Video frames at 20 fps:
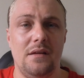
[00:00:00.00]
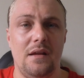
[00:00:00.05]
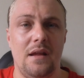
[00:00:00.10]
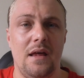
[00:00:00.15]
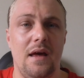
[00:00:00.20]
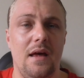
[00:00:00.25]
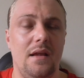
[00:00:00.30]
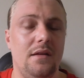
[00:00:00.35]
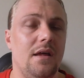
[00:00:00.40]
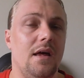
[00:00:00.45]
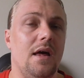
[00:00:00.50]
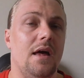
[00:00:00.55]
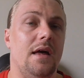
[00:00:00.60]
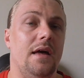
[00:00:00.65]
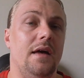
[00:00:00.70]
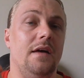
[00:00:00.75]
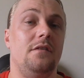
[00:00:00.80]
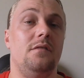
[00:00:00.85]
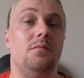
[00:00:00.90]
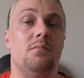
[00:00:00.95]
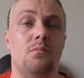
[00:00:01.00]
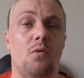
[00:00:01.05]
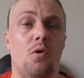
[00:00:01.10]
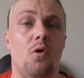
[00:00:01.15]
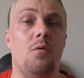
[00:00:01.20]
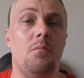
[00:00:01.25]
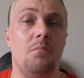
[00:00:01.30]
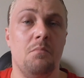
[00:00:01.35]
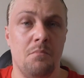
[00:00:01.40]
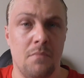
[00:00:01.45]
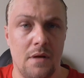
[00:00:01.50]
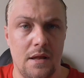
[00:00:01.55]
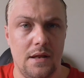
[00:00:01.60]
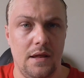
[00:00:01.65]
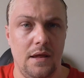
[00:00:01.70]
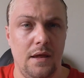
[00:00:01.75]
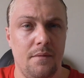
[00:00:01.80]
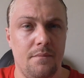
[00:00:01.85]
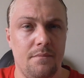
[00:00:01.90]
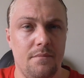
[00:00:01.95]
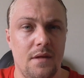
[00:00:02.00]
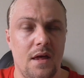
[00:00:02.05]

in hand, is more money.